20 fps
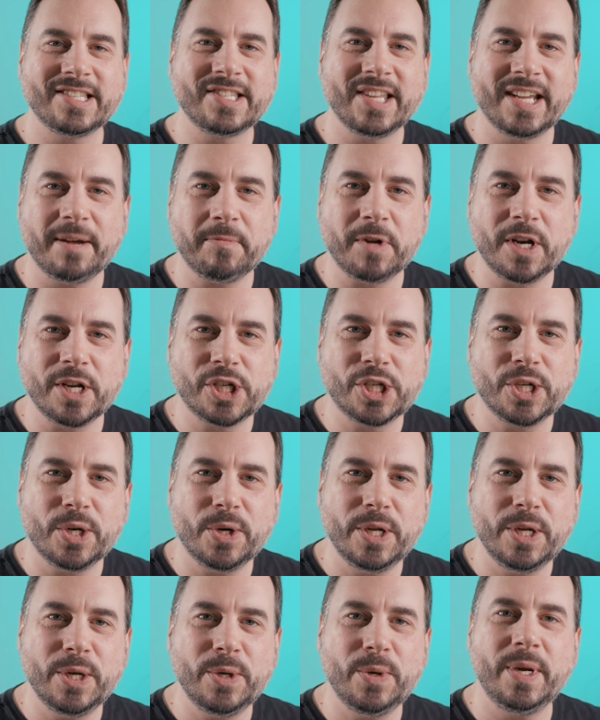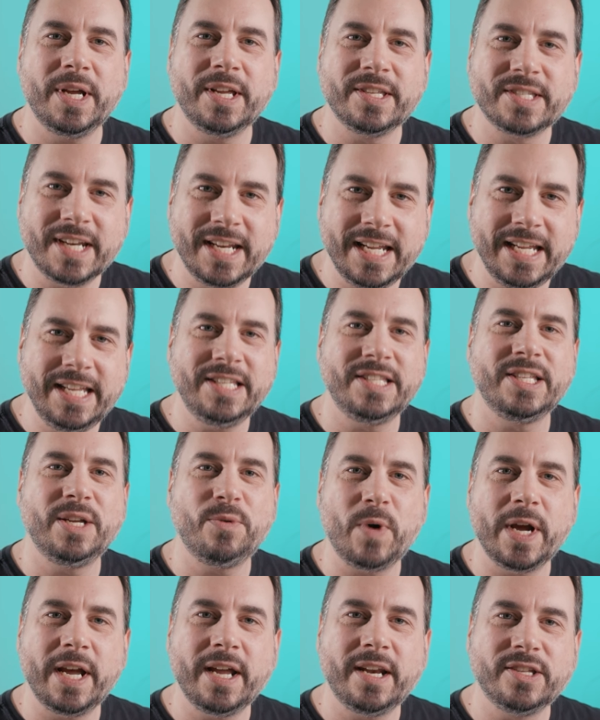thing I'm going to show you is an easy
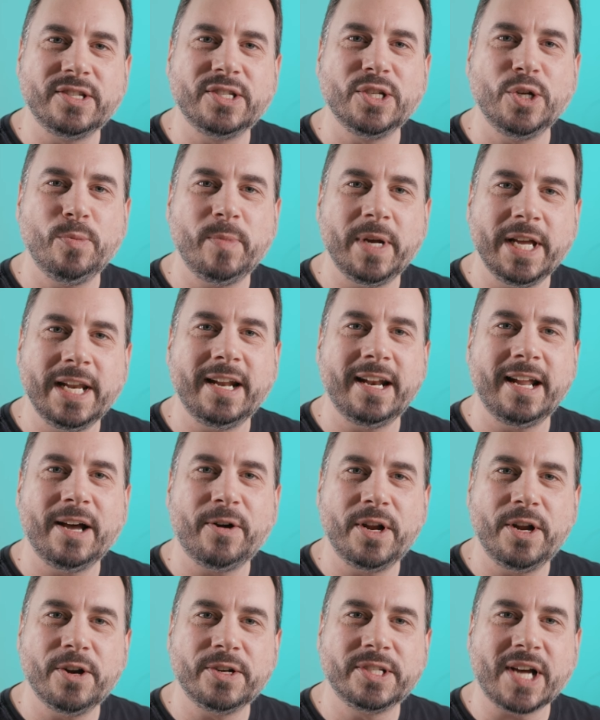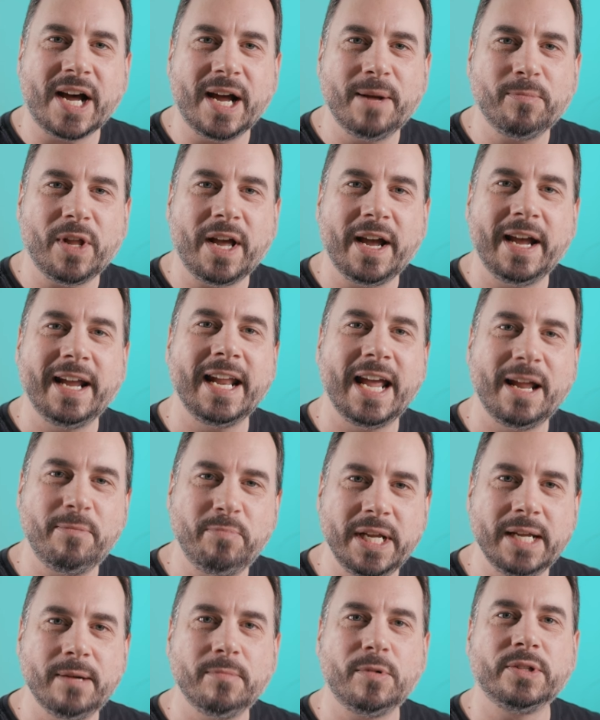way to zoom in and out of your timeline and
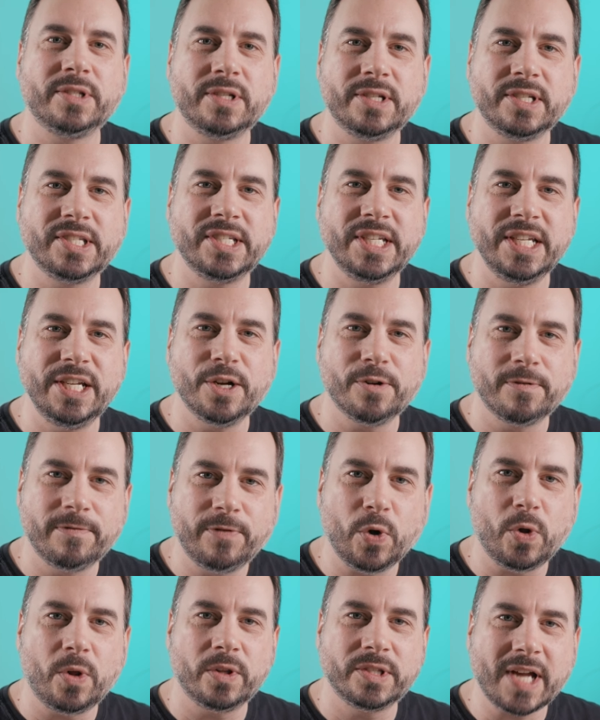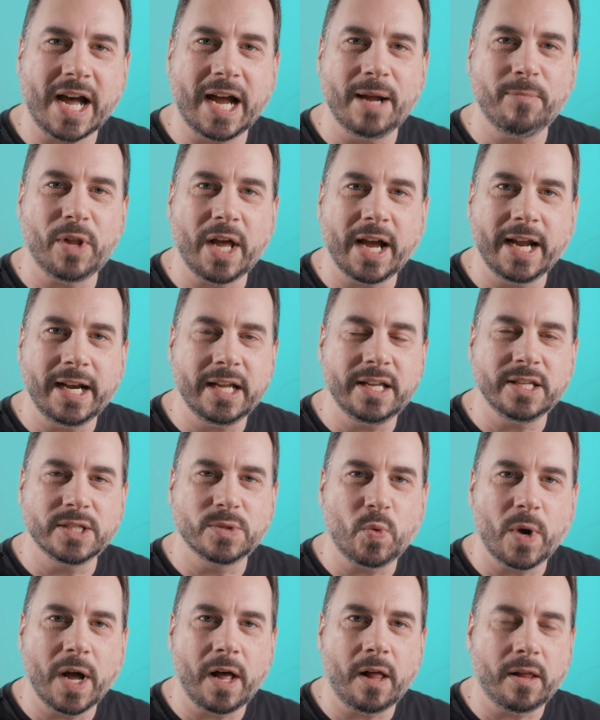be able to see your full timeline as
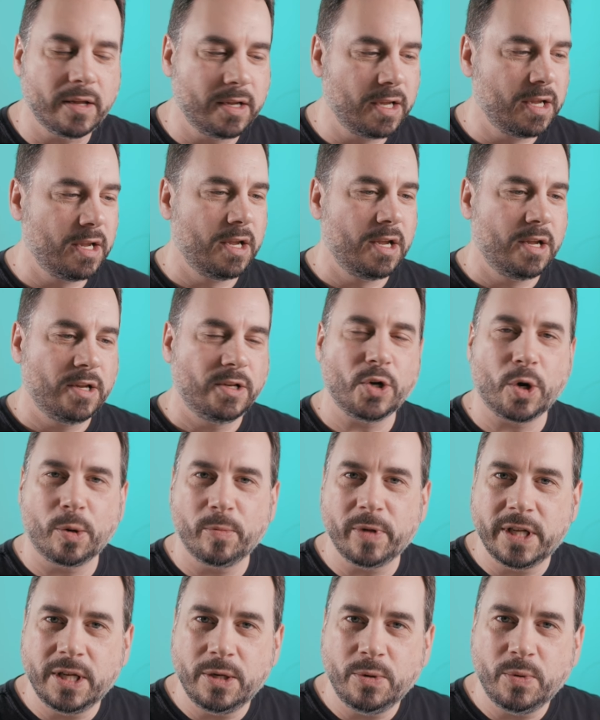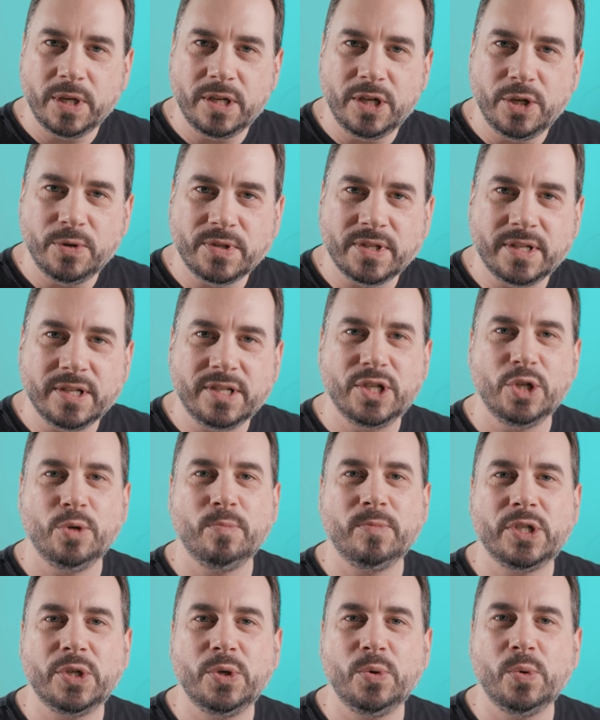well. Normally you would use the
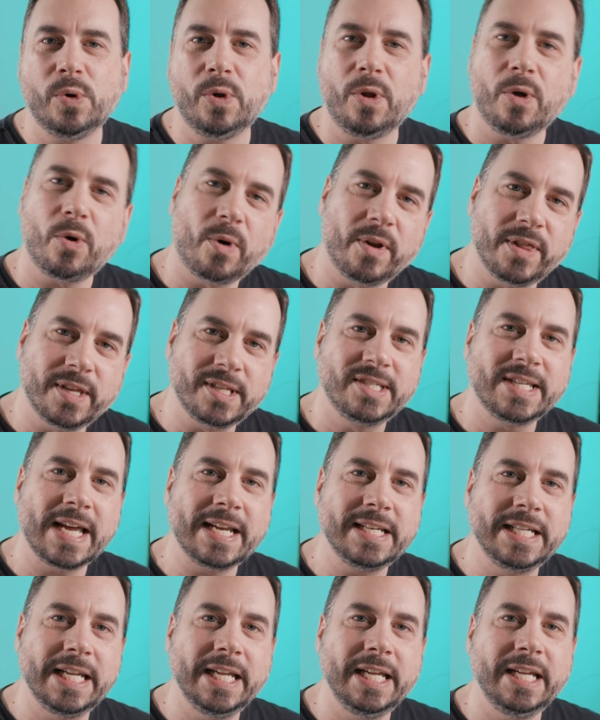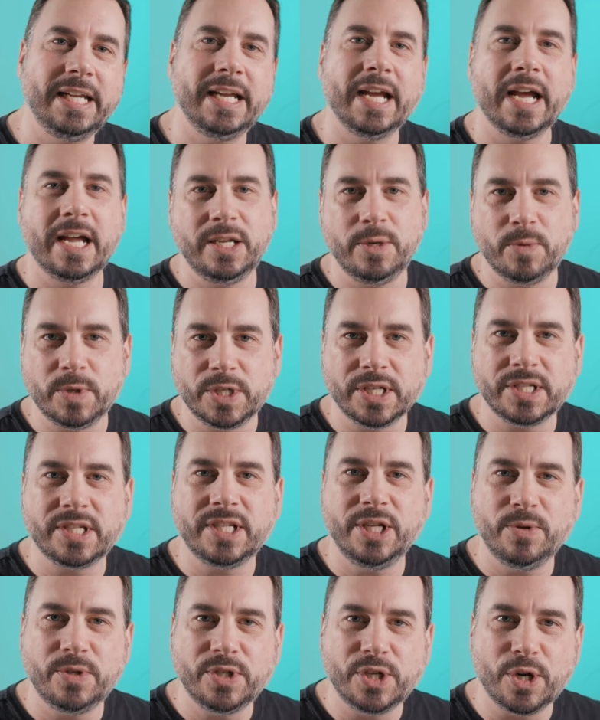zoom tool or the Z key, and you would just
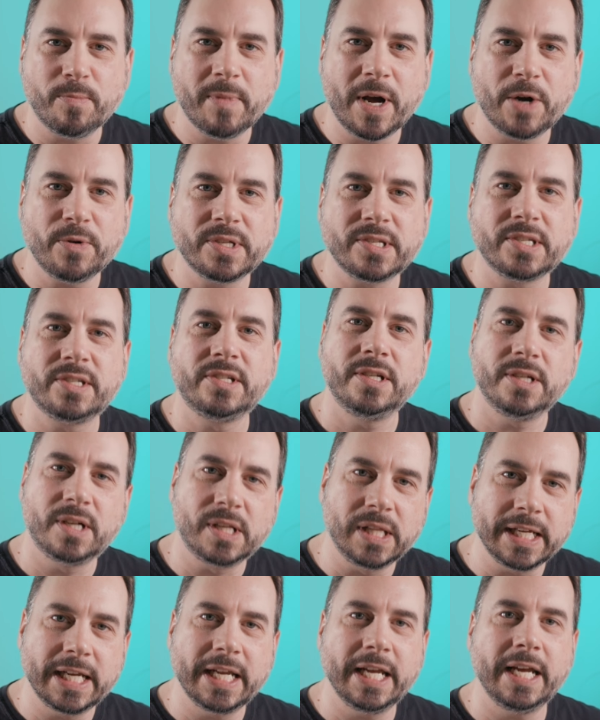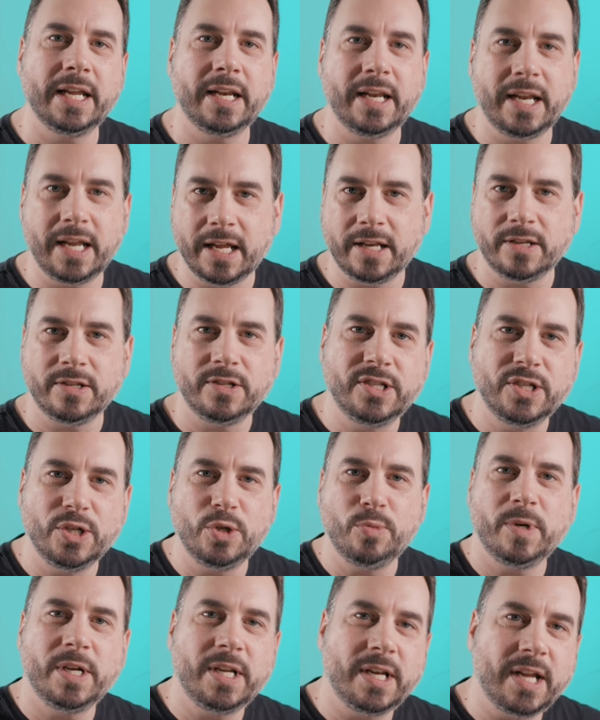use your mouse to click in and
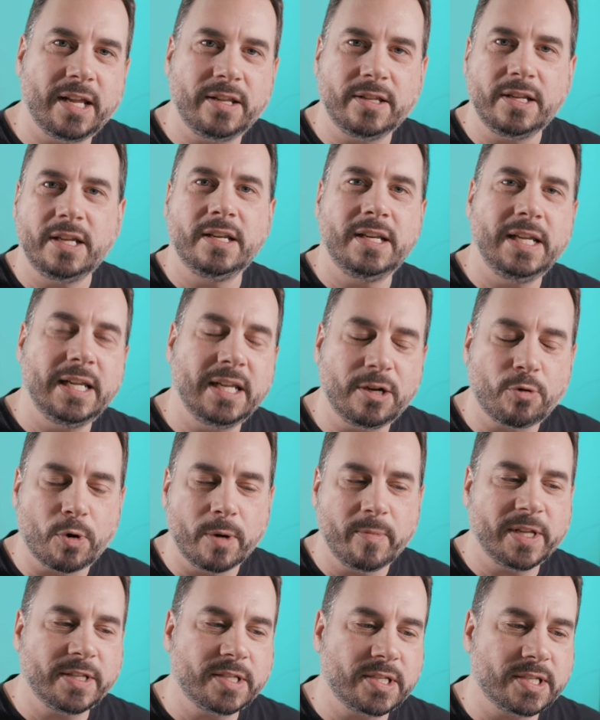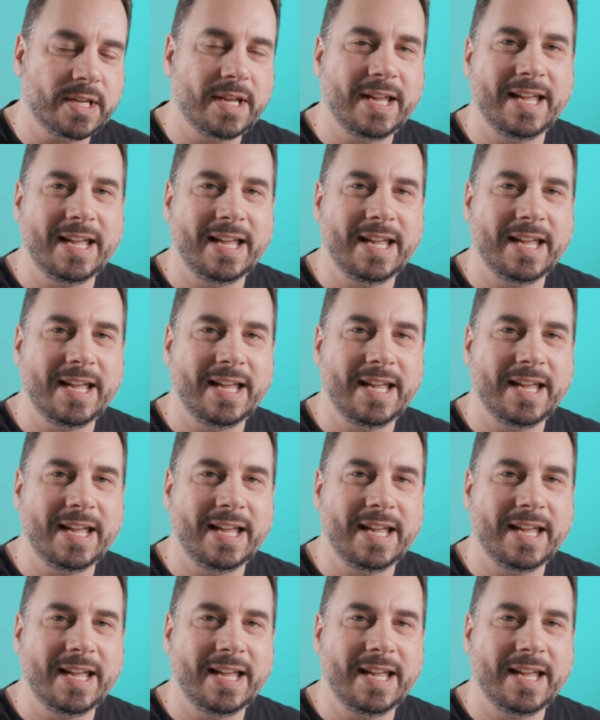zoom in increments.